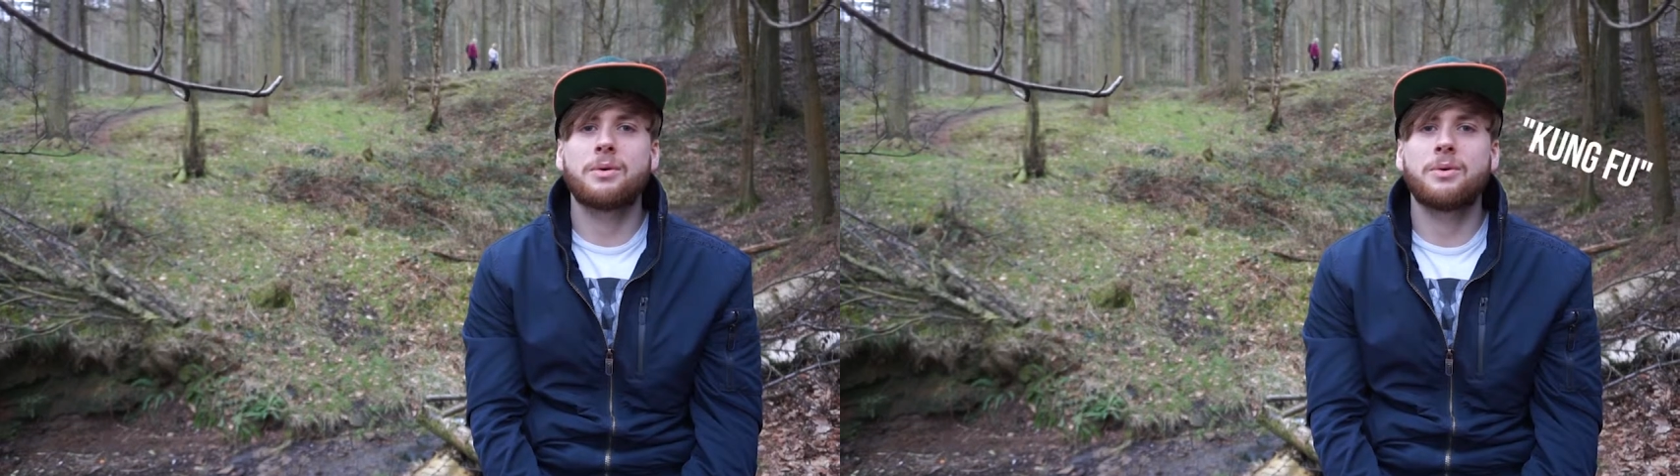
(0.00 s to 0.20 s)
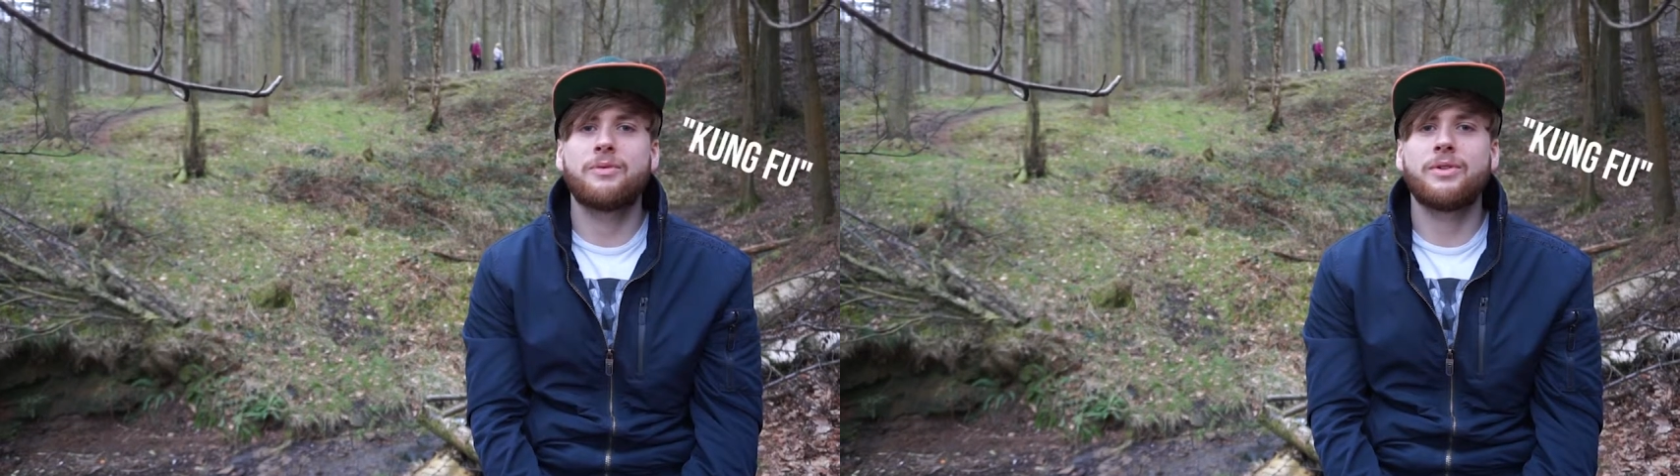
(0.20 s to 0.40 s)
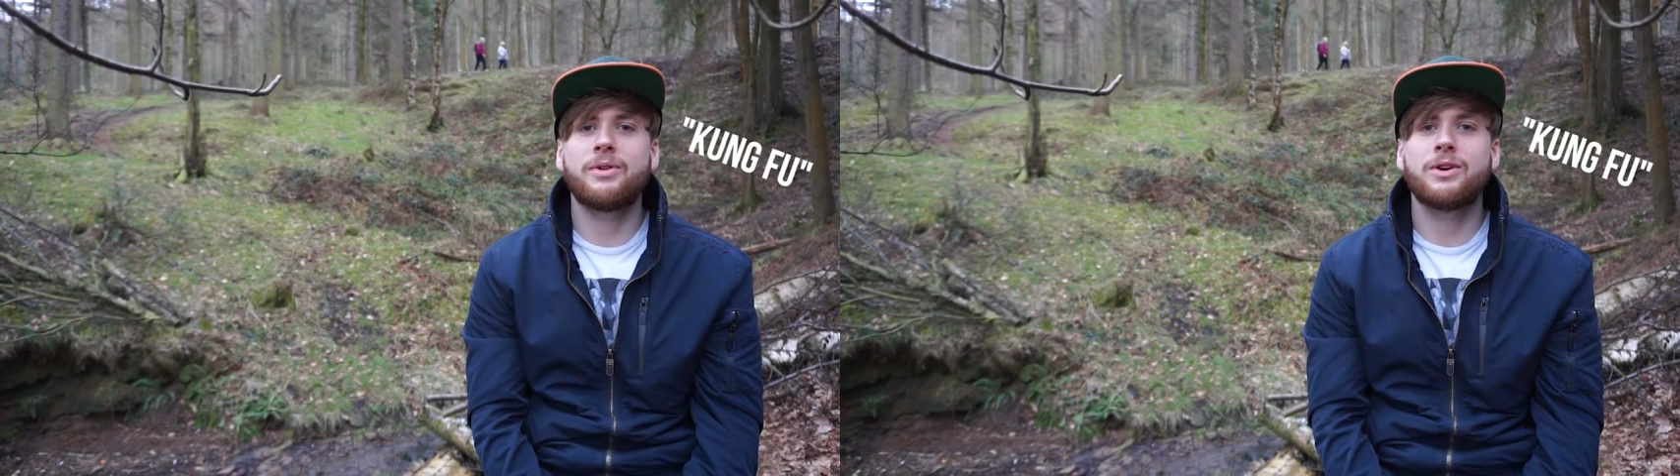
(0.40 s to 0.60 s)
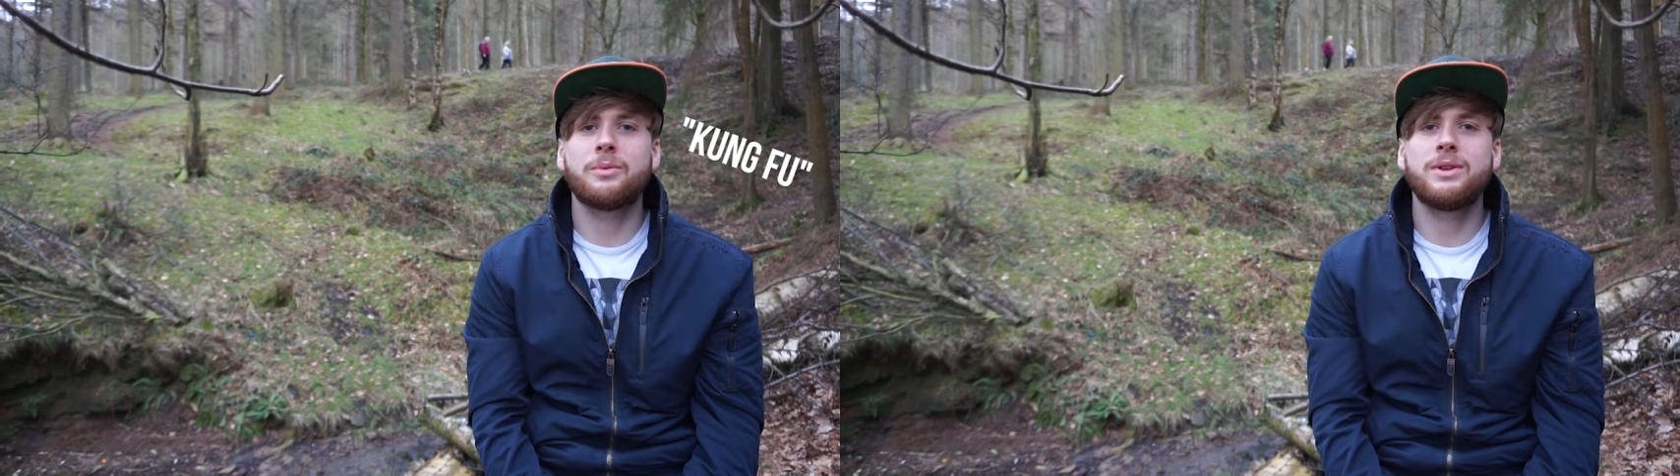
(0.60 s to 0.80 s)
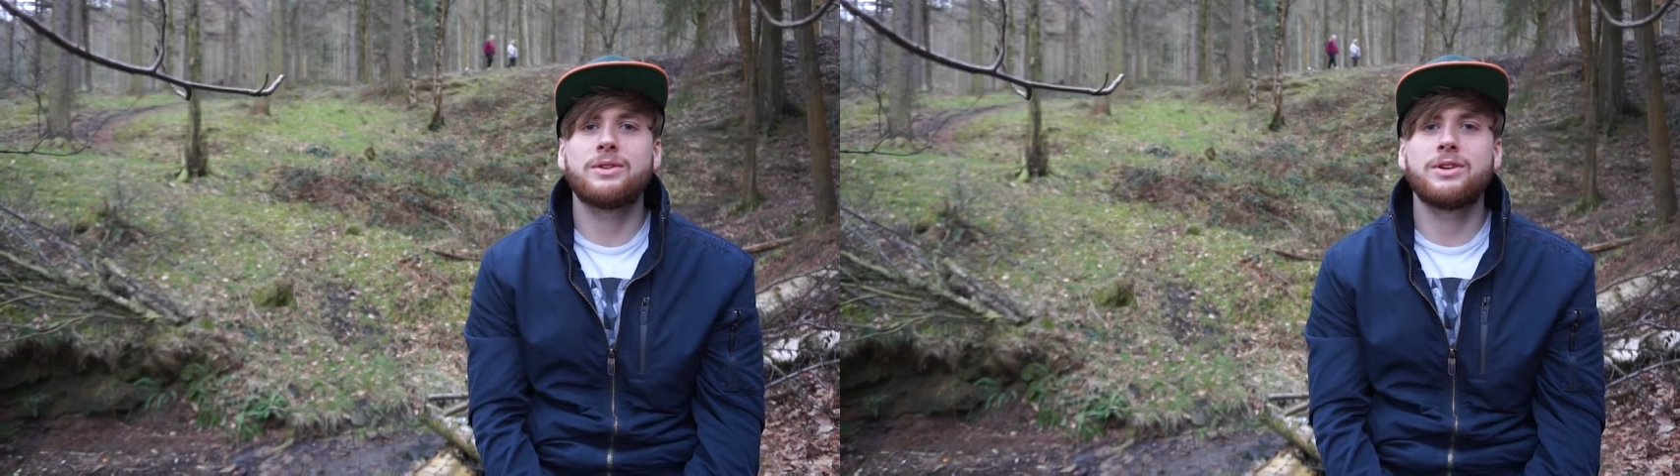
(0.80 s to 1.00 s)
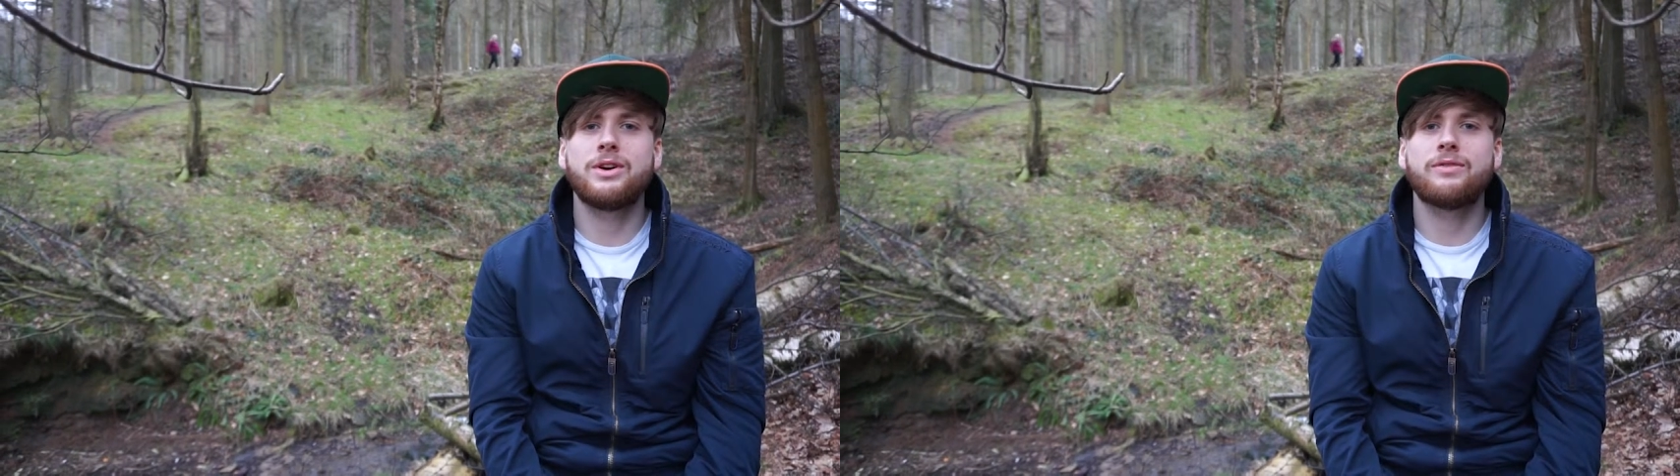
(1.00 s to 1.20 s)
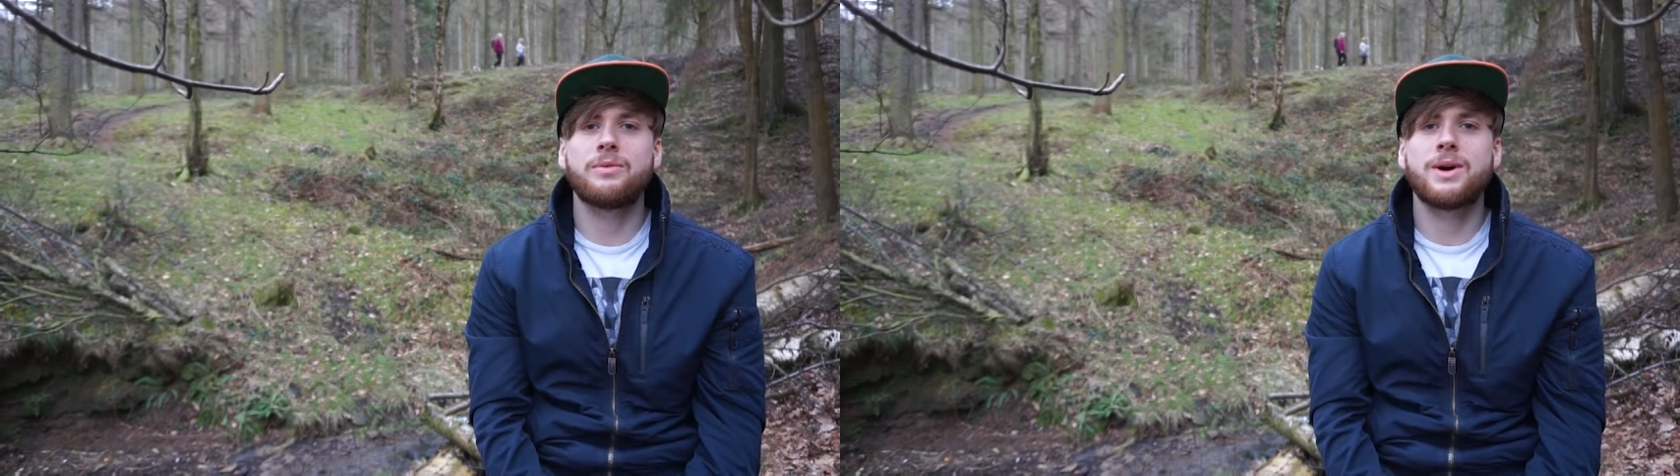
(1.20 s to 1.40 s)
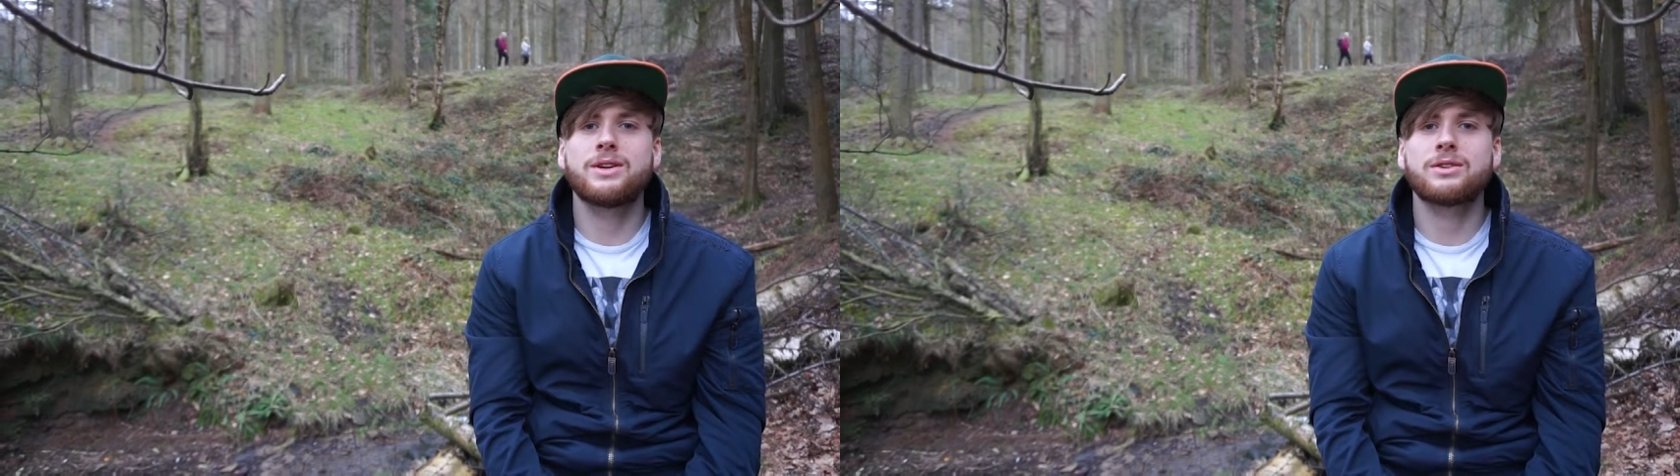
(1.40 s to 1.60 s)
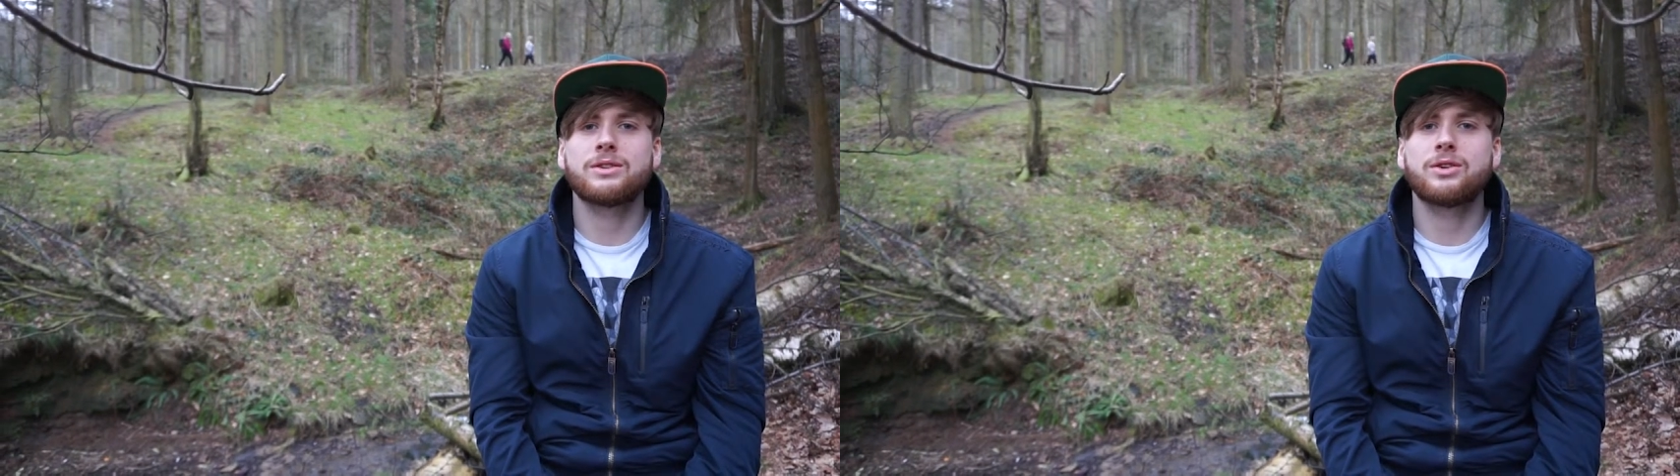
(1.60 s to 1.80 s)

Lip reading: coming to you from this